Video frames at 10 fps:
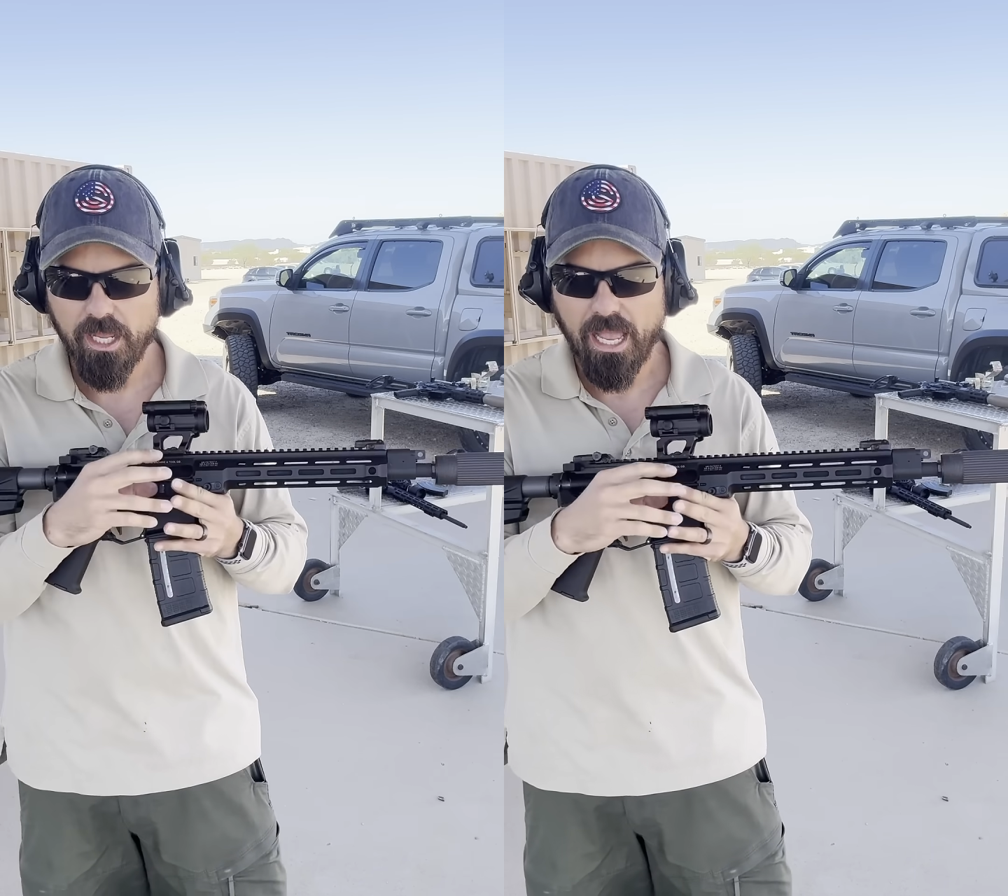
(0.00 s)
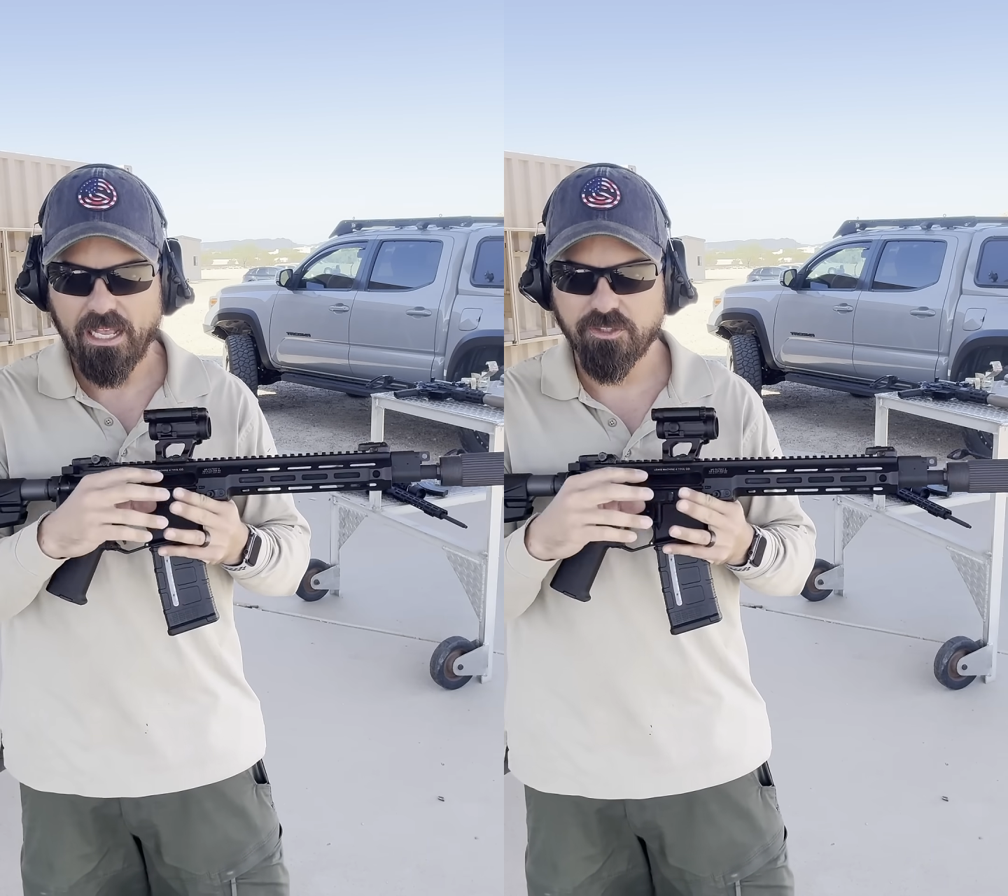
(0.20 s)

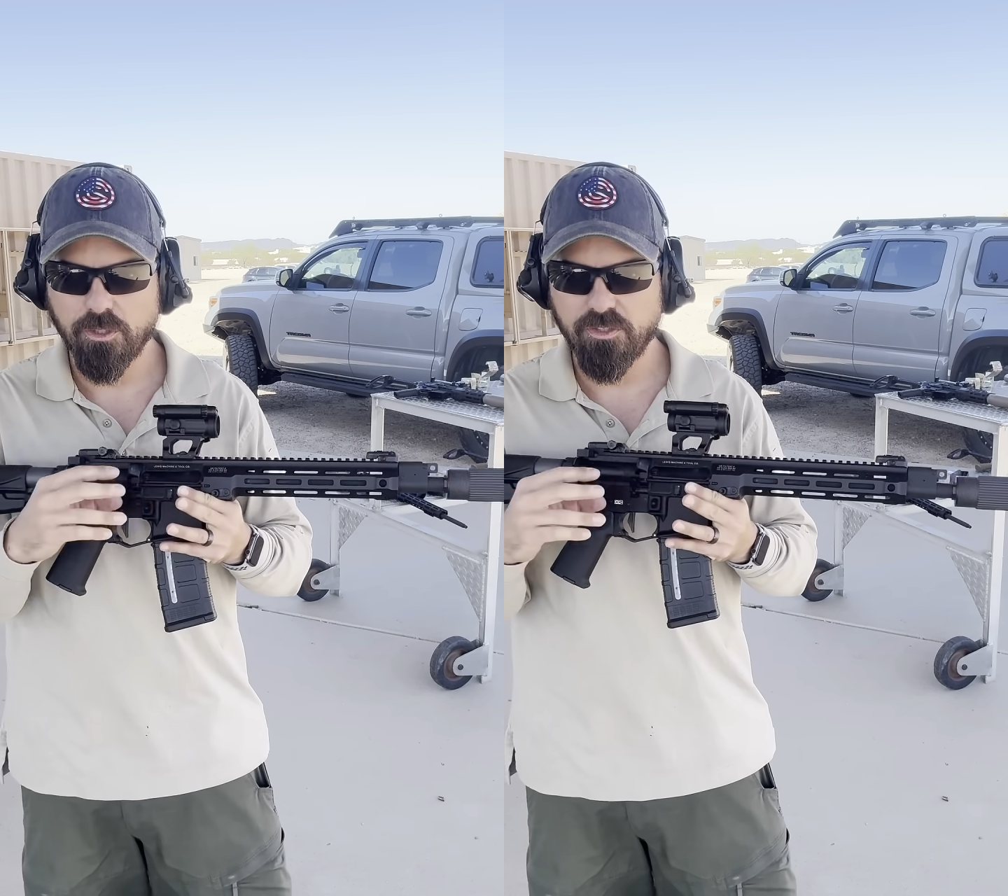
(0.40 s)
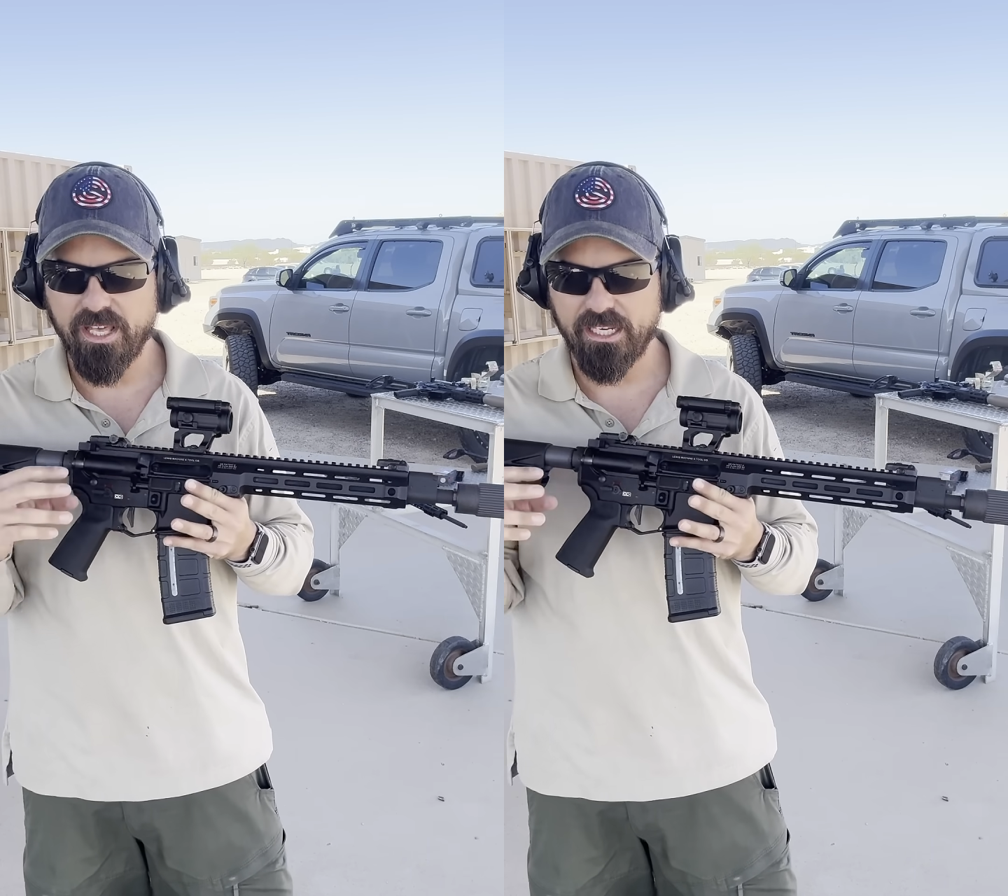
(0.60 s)
As soon
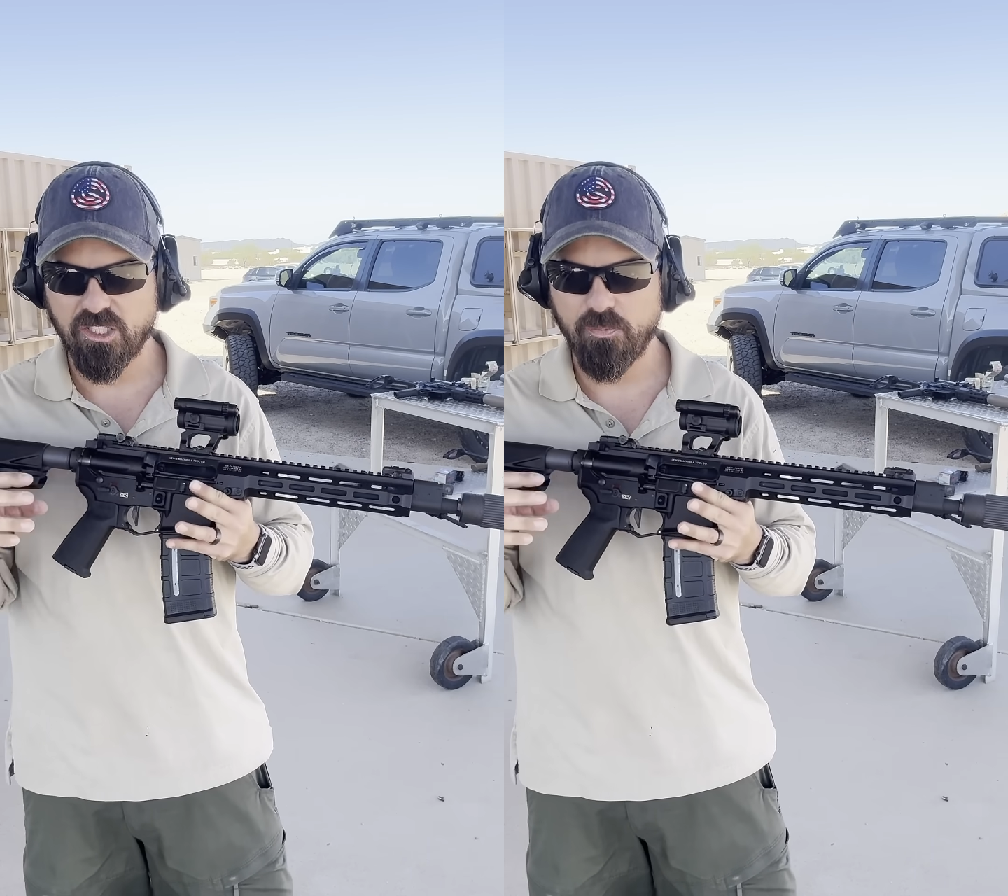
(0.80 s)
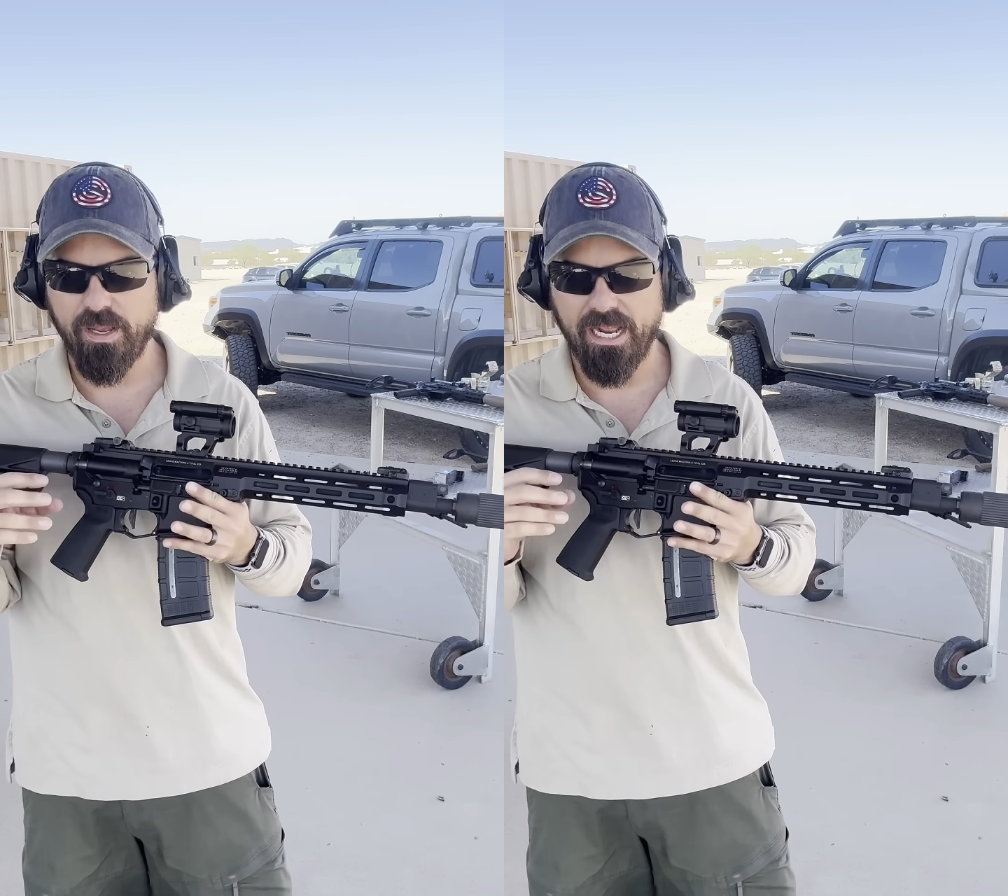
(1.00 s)
as that
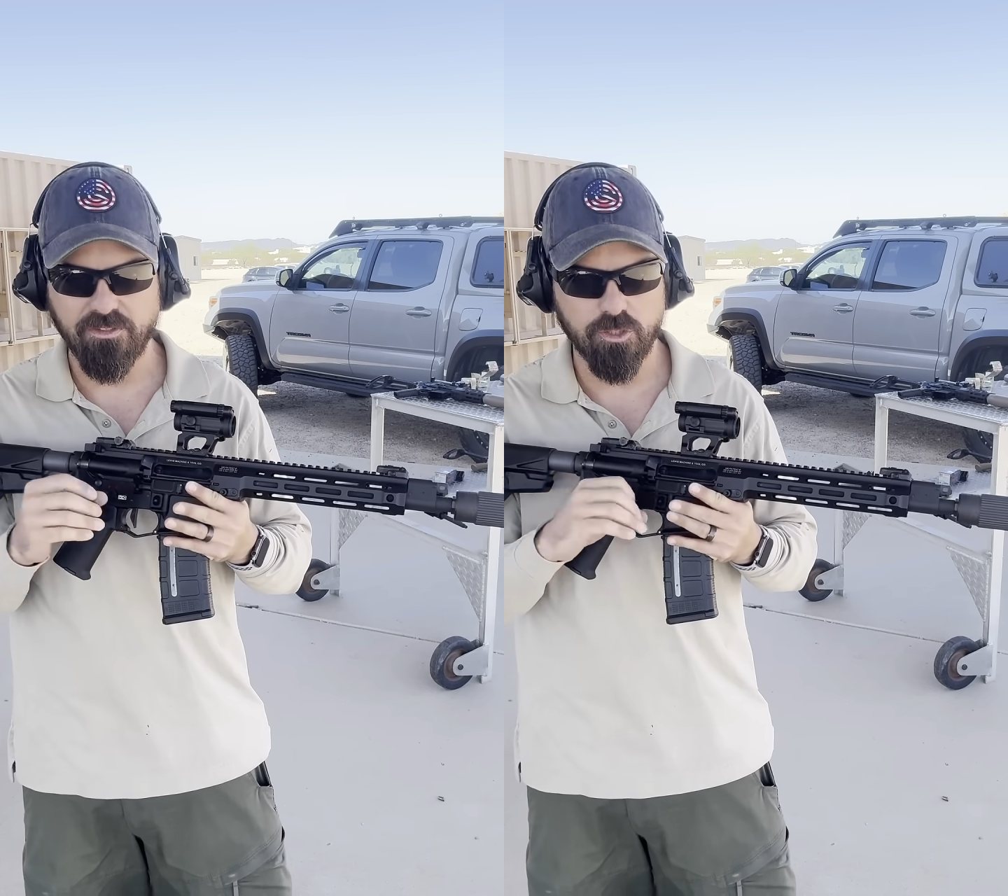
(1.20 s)
expands,